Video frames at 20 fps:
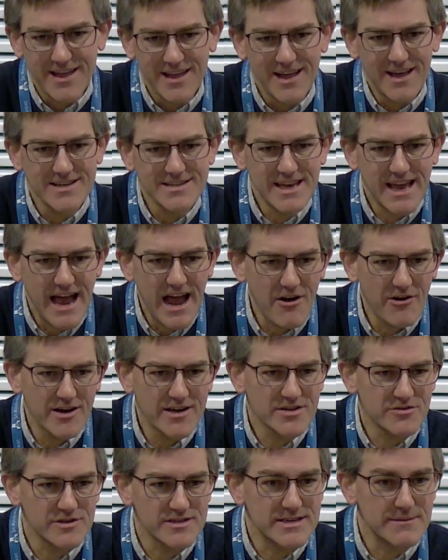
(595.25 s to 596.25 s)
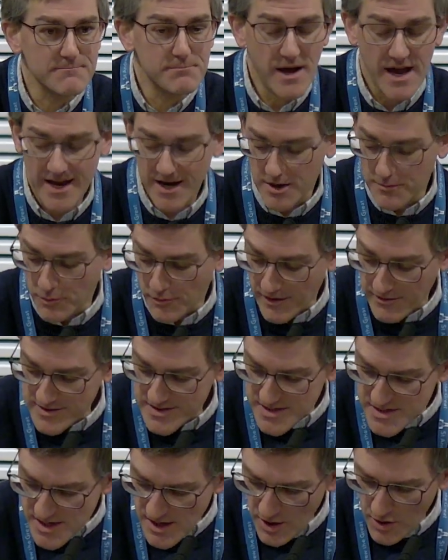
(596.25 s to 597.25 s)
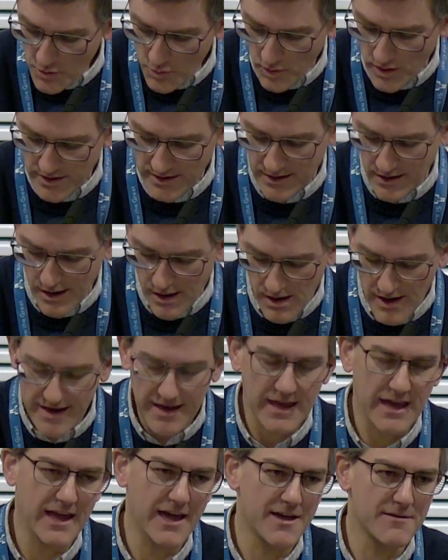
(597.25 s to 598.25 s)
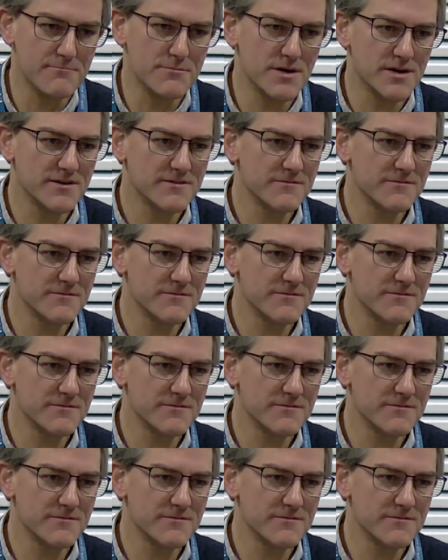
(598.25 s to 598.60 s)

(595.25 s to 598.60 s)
His character is impeccable. There is no one like him.